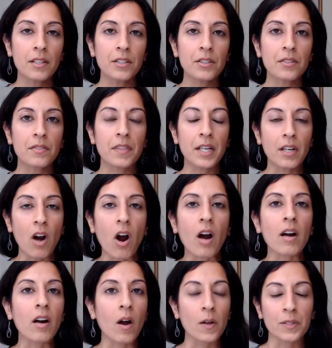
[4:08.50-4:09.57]
There
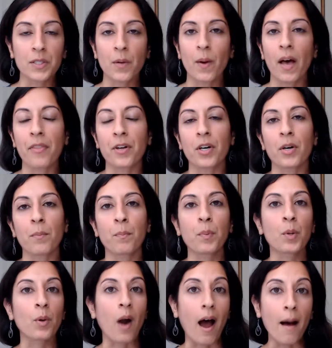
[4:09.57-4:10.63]
are also other
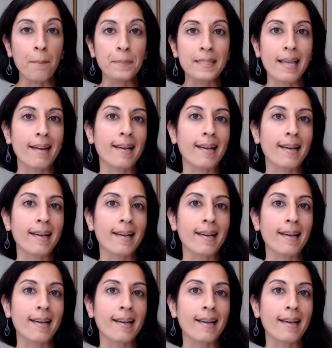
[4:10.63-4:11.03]
props.